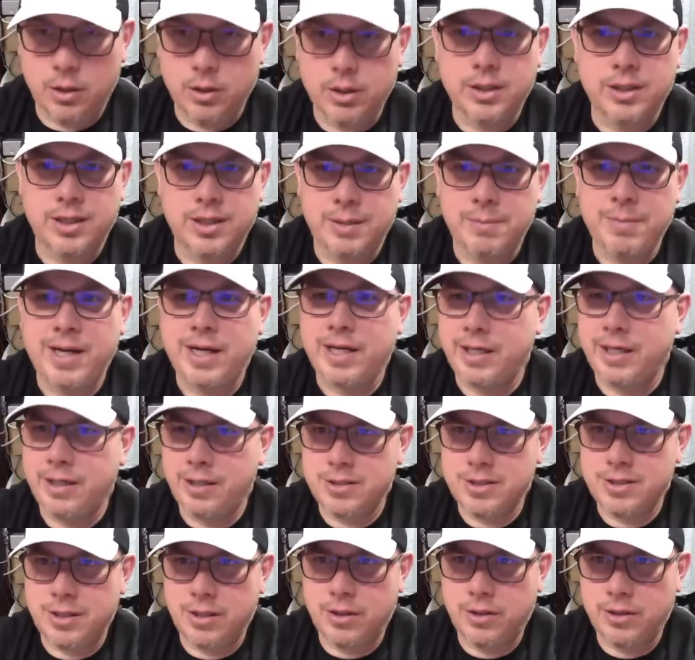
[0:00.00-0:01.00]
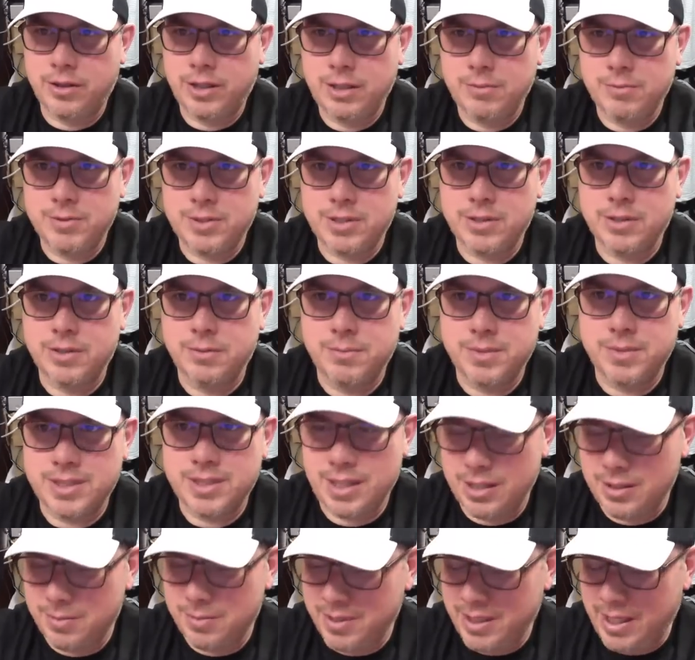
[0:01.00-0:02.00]
Anybody here sell on Amazon
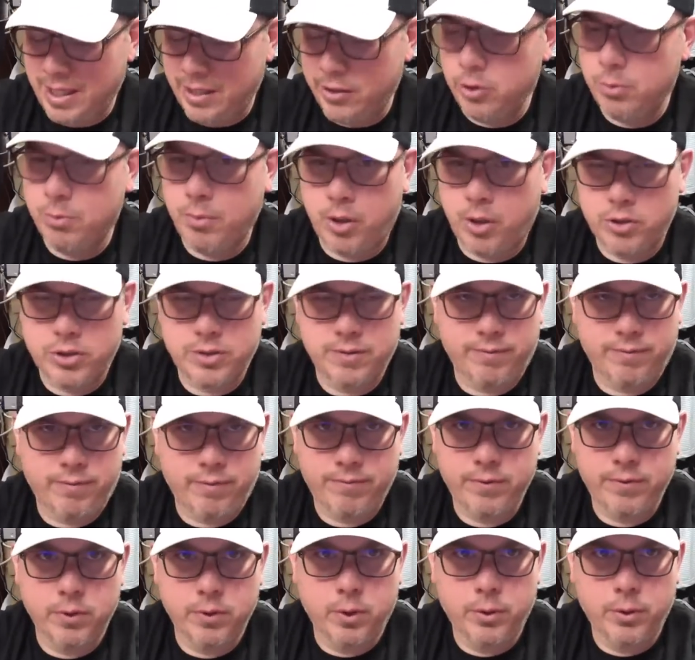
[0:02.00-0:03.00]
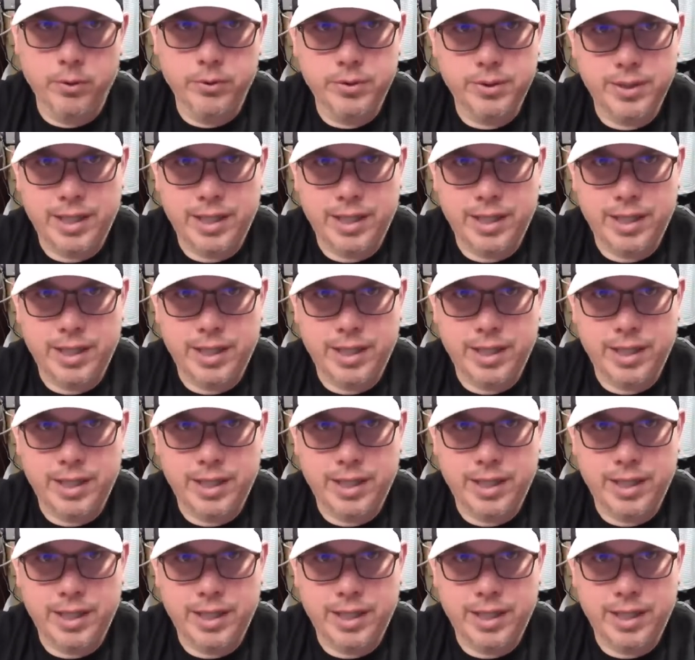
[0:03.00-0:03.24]
besides me? I do merch on Fulfilled.